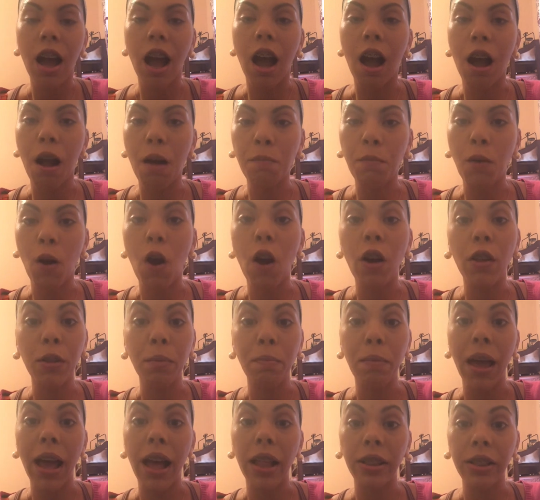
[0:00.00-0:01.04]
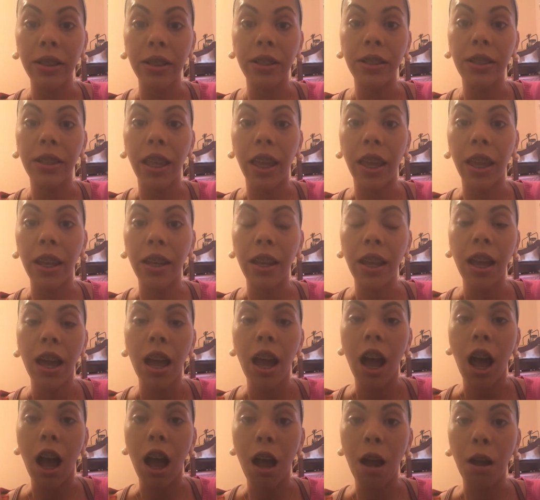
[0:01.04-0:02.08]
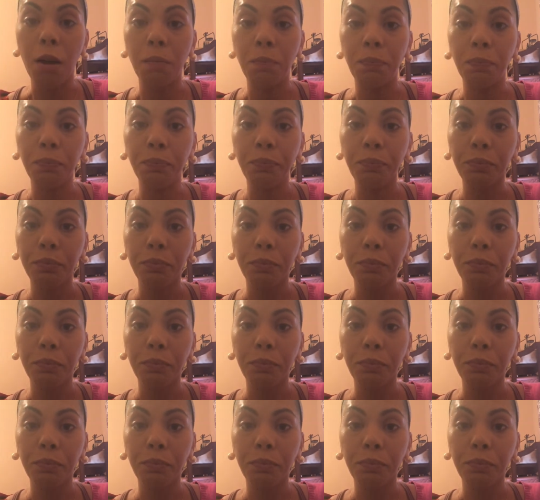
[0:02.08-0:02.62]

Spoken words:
all the palettes that I